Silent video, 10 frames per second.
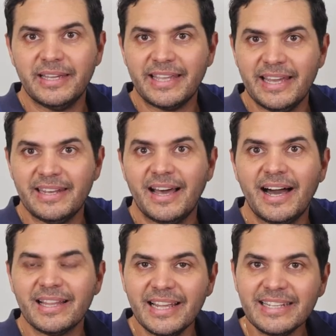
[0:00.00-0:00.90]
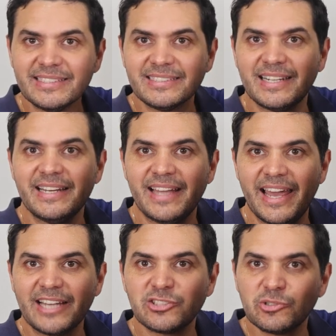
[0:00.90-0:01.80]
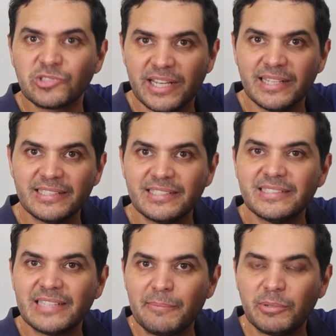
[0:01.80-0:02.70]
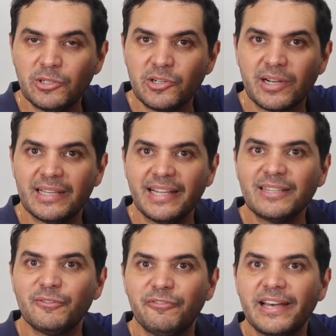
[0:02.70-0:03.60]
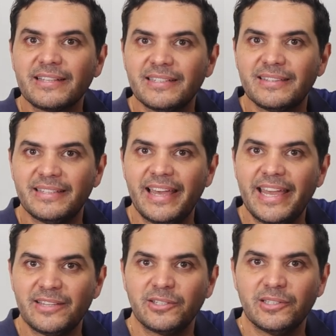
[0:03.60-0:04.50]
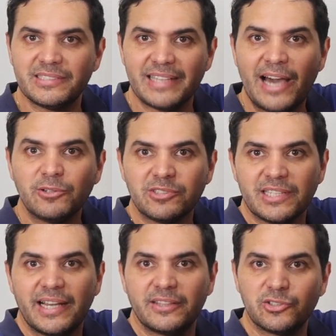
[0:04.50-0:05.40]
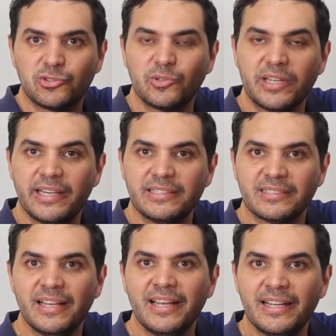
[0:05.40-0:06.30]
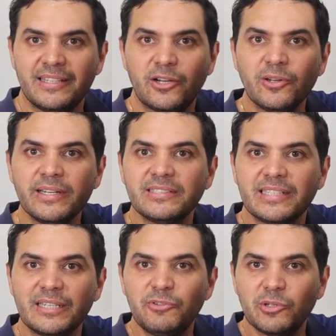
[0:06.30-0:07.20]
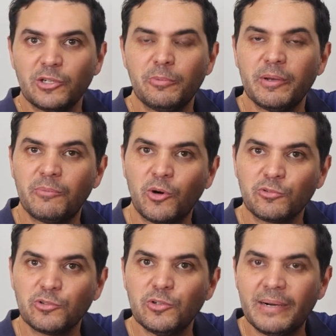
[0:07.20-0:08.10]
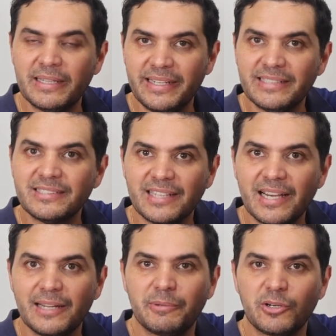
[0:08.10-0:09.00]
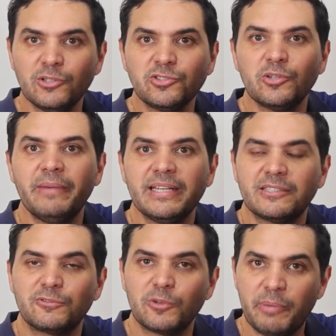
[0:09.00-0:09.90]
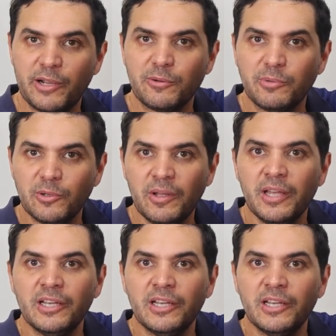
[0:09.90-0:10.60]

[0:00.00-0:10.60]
Again, I like this kind of exoskeleton type of look. I like the fact that the handle is outside the suitcase. Not only does it give you a little bit more room on the inside, but it also makes it repairable.